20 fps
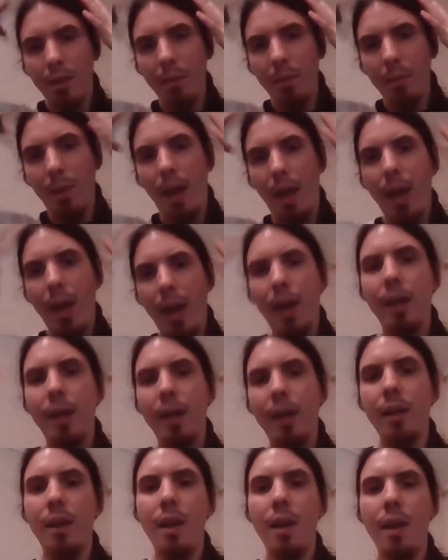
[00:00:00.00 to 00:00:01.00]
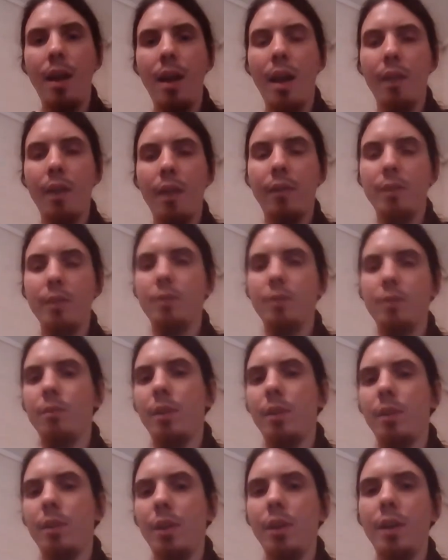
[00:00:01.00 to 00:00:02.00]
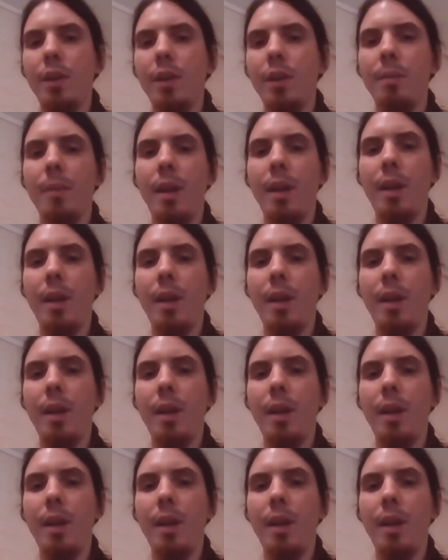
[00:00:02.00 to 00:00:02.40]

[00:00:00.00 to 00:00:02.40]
in my head and it felt really good.